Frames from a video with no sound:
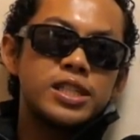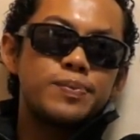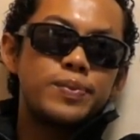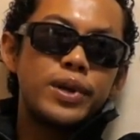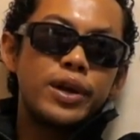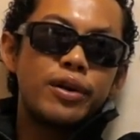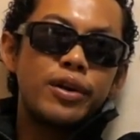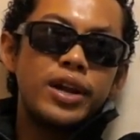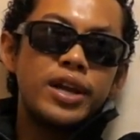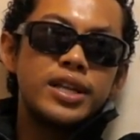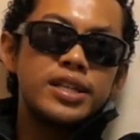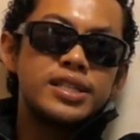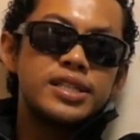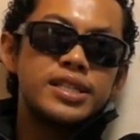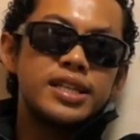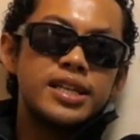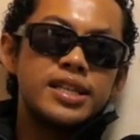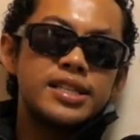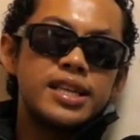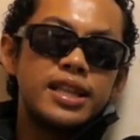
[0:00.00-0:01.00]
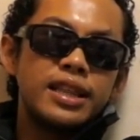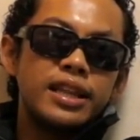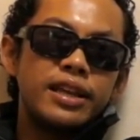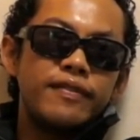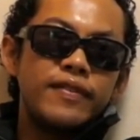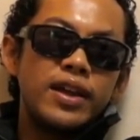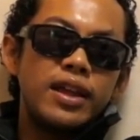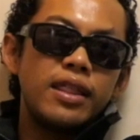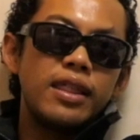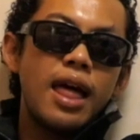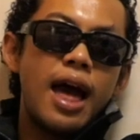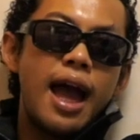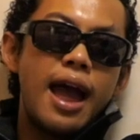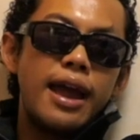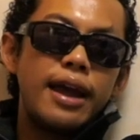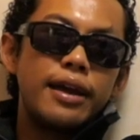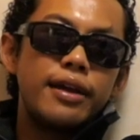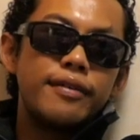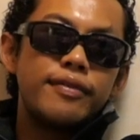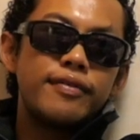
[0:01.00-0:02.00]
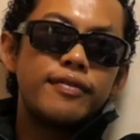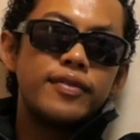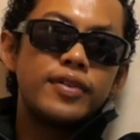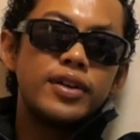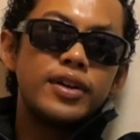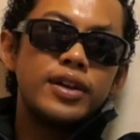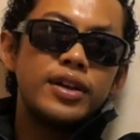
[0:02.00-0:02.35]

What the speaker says: experiences and living life.